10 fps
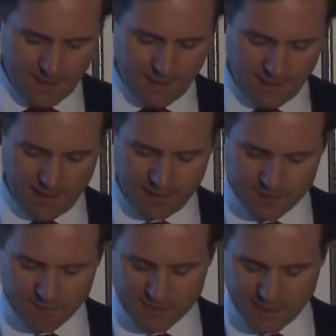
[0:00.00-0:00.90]
in
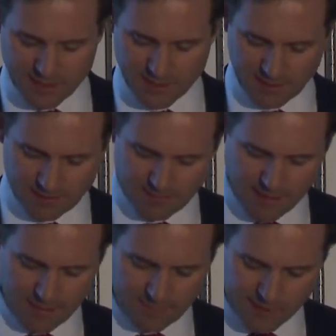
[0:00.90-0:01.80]
this
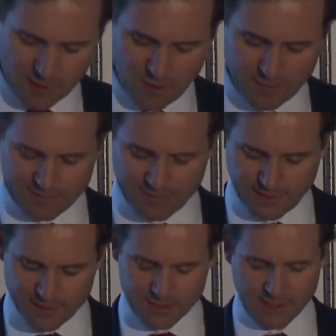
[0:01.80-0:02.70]
particular retirement
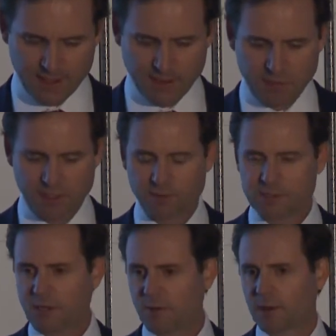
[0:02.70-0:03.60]
village, but there
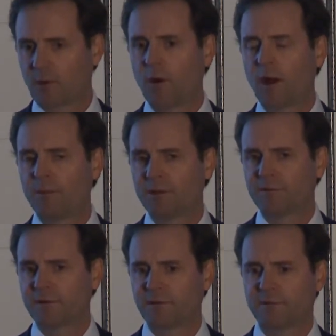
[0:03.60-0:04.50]
was no requirement
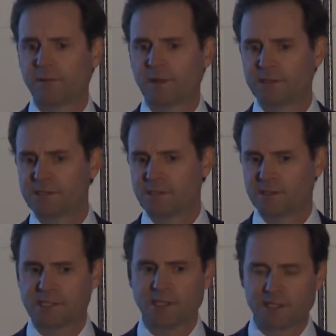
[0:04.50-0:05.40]
for everyone to
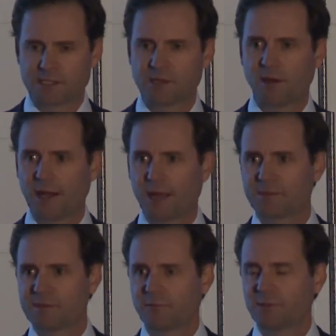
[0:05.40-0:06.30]
then sign up
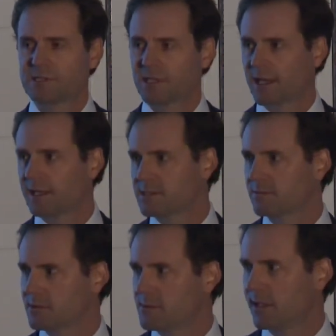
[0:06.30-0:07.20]
to Voitech as
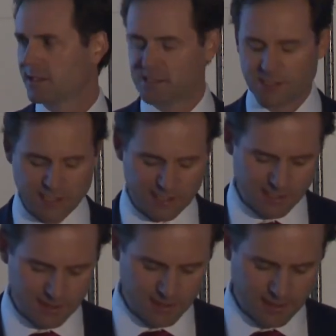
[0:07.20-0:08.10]
was being
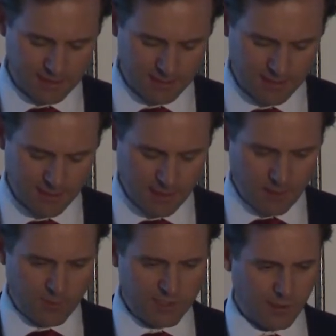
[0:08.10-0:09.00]
suggested, and
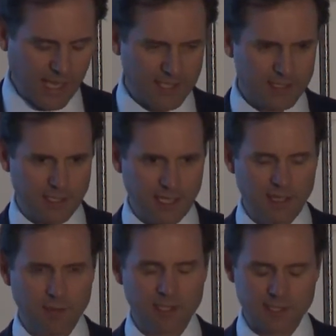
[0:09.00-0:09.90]
we took action
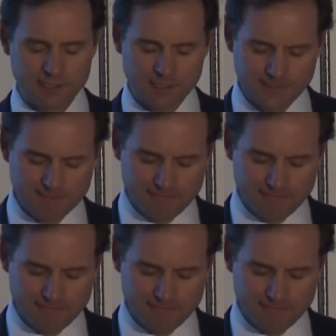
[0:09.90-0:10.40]
here because